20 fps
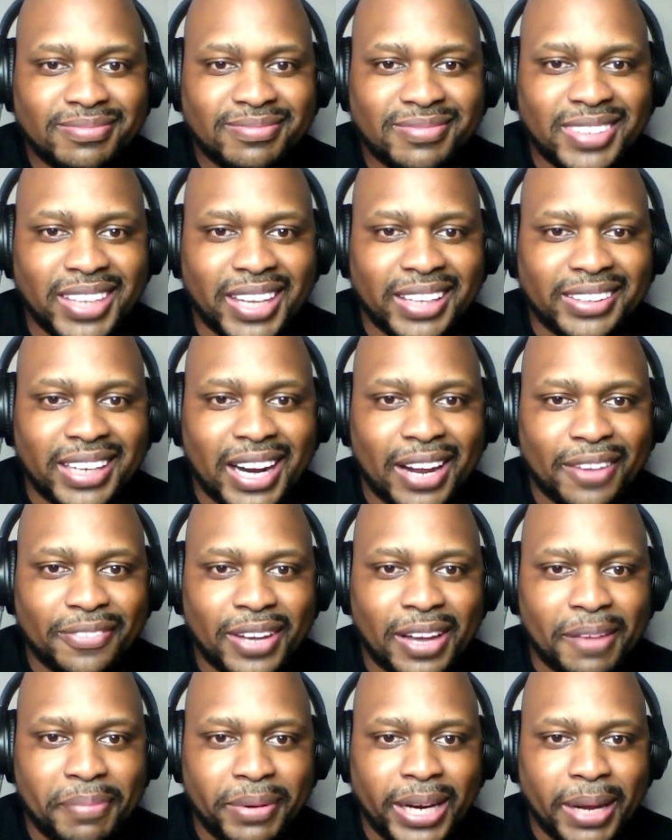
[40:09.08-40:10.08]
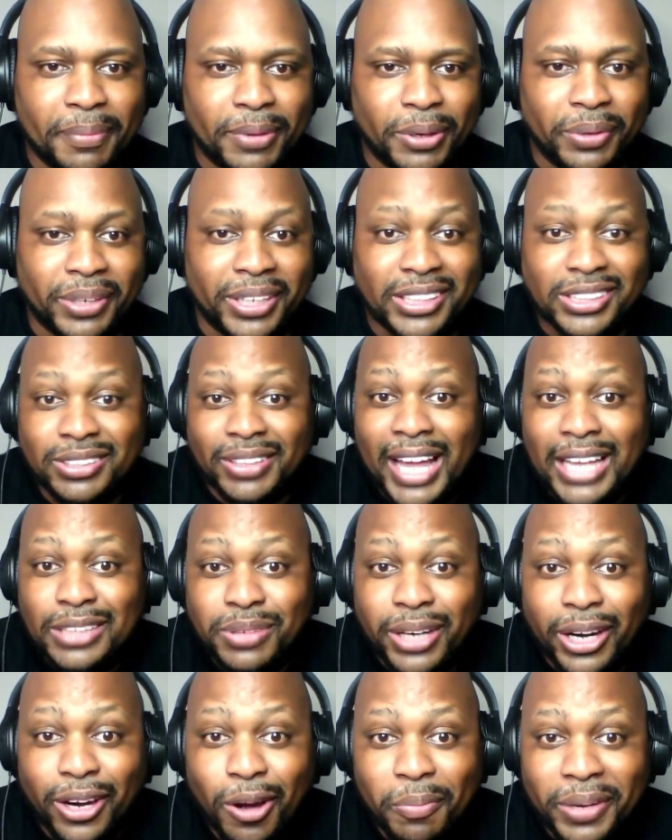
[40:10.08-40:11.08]
thing that I've been able to witness. So that's
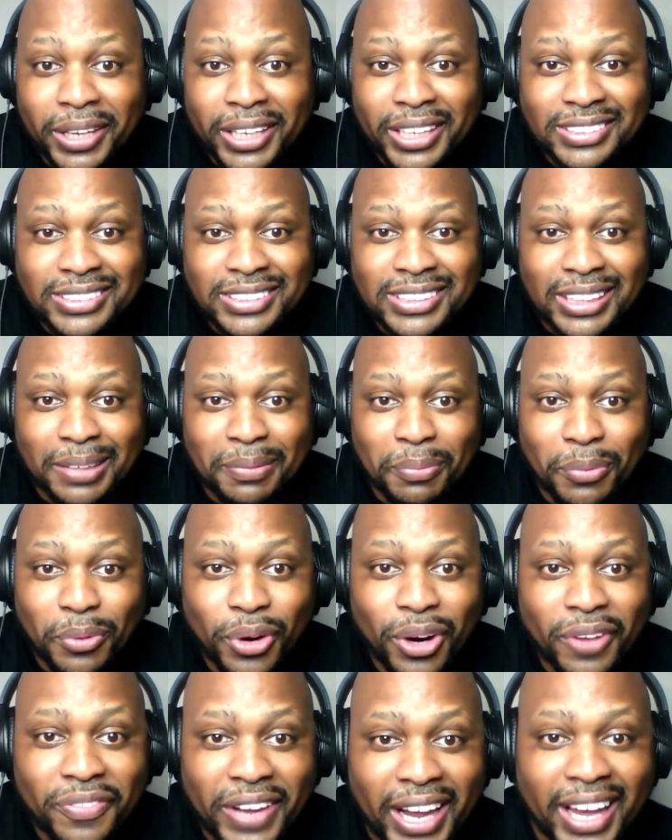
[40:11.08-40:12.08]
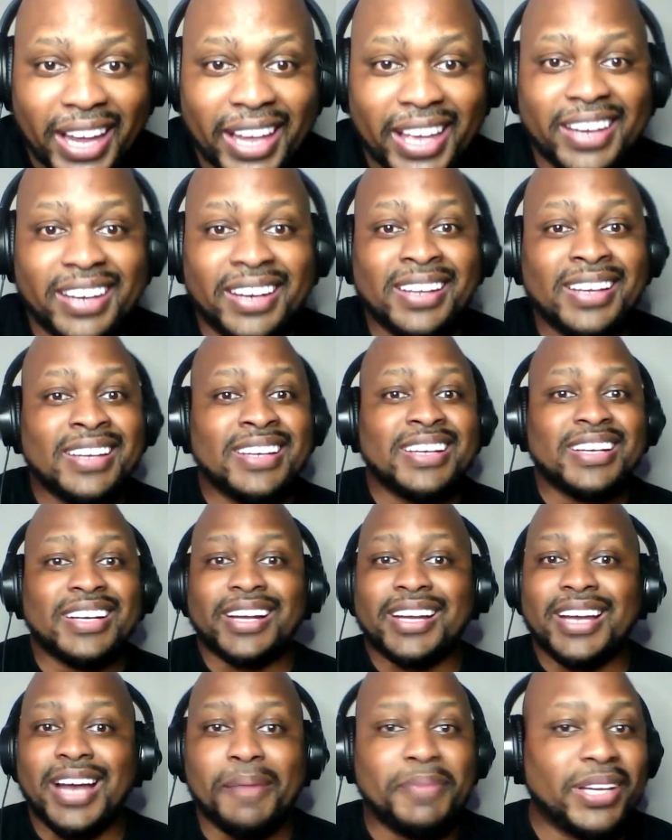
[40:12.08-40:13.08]
what I hope we can see more of Anne
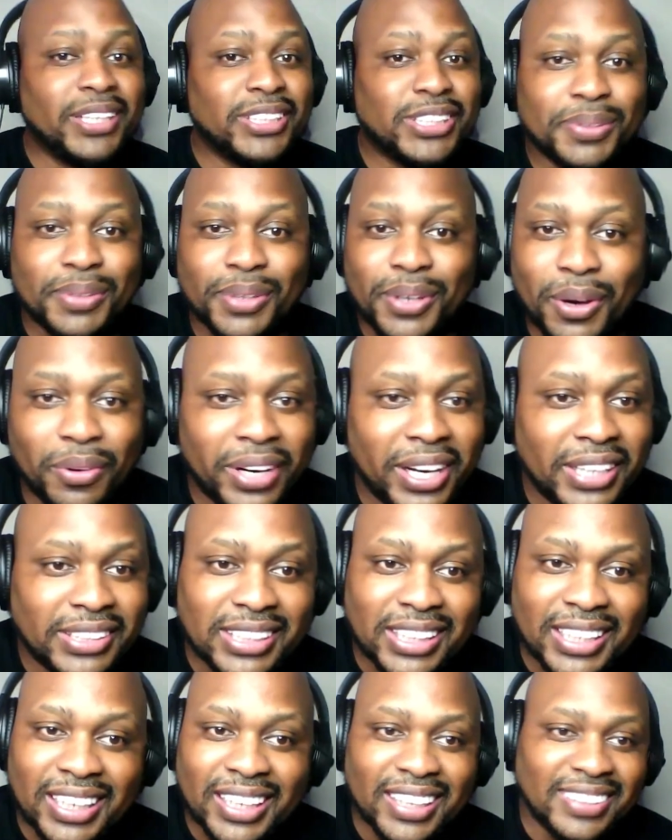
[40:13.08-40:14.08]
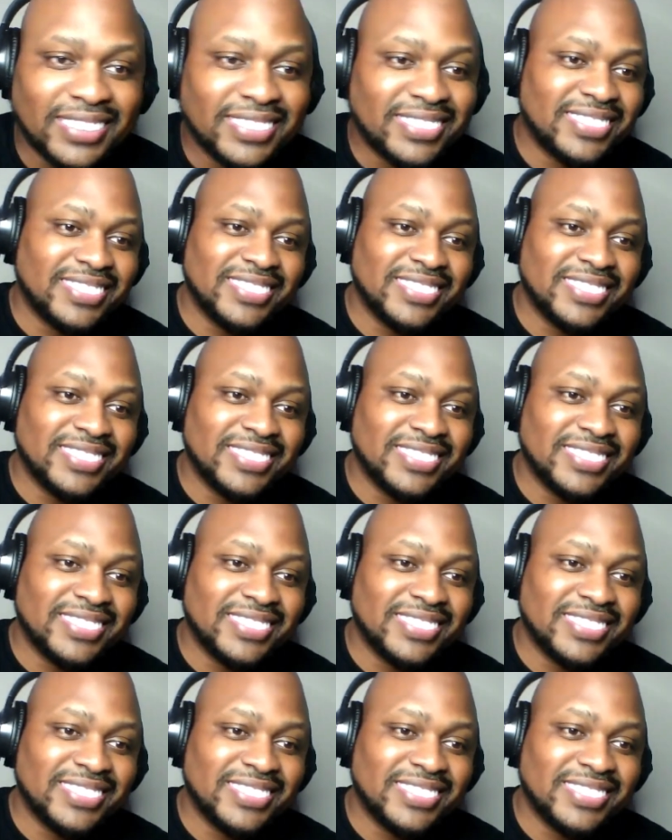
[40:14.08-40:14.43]
coming into her own as a